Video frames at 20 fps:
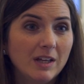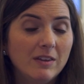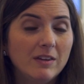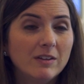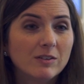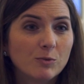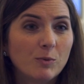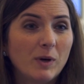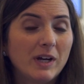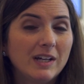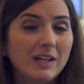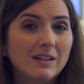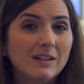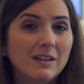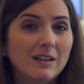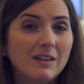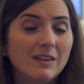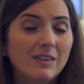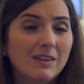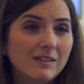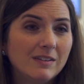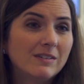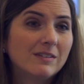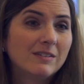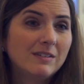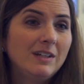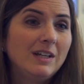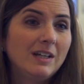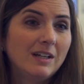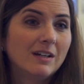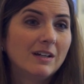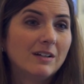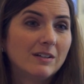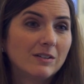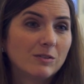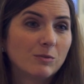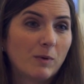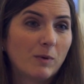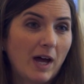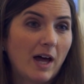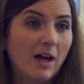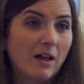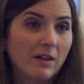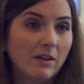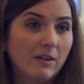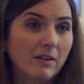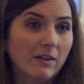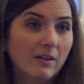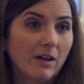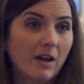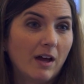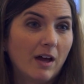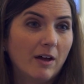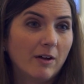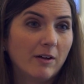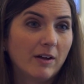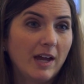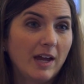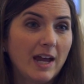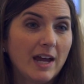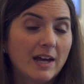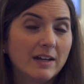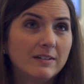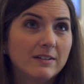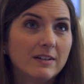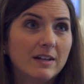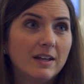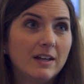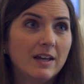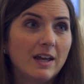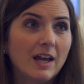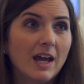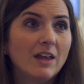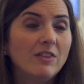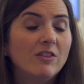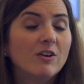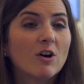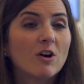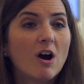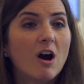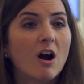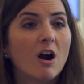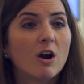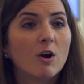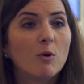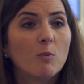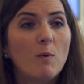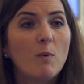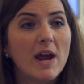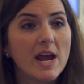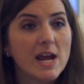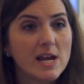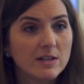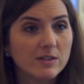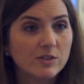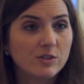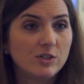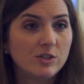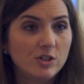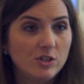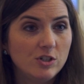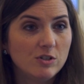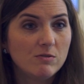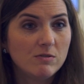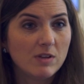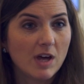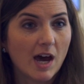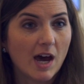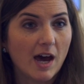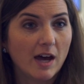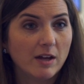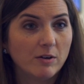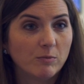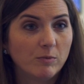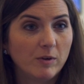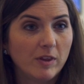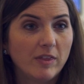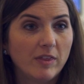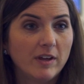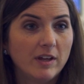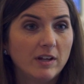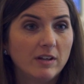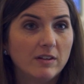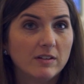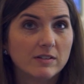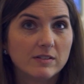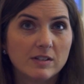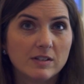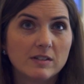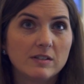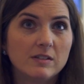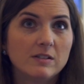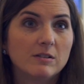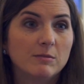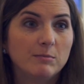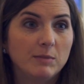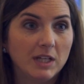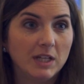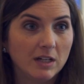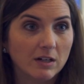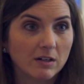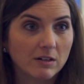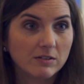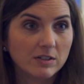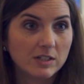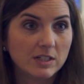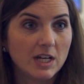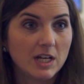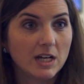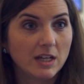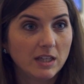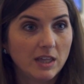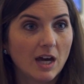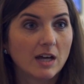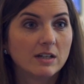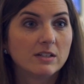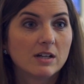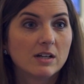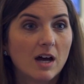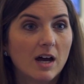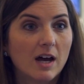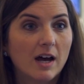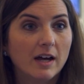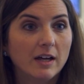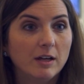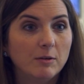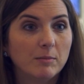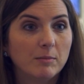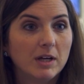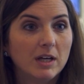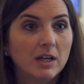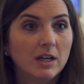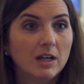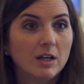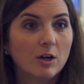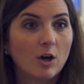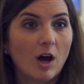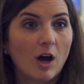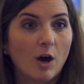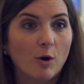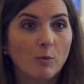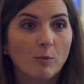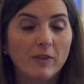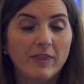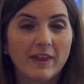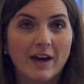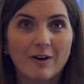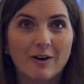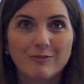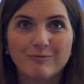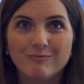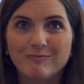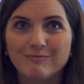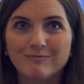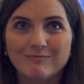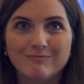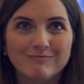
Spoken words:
In this way, this is needed as well. And there are ways to do that within the system here, to take that time without